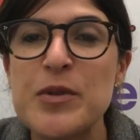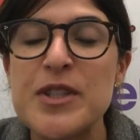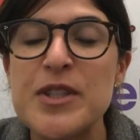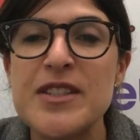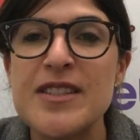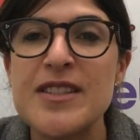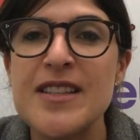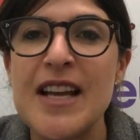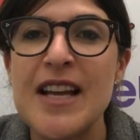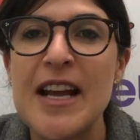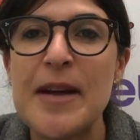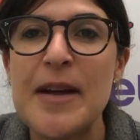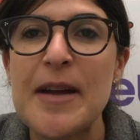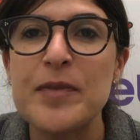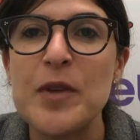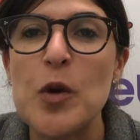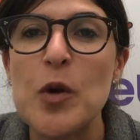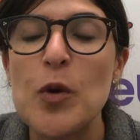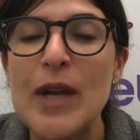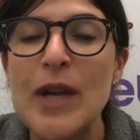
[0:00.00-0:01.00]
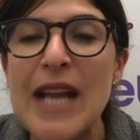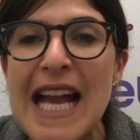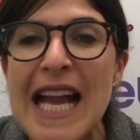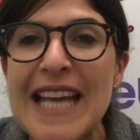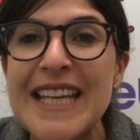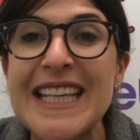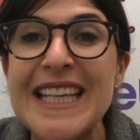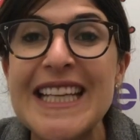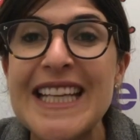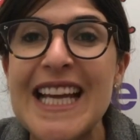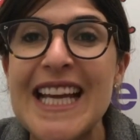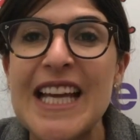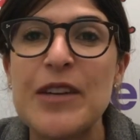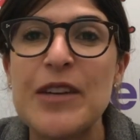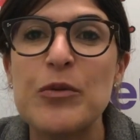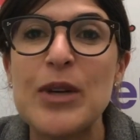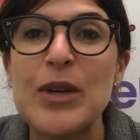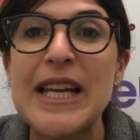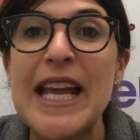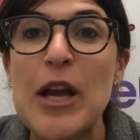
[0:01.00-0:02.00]
was organic
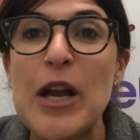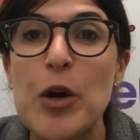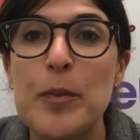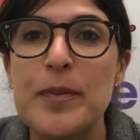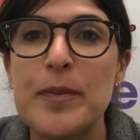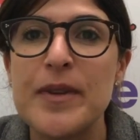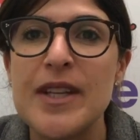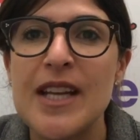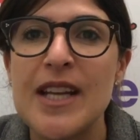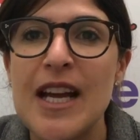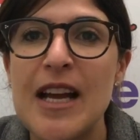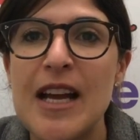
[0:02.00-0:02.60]
and really help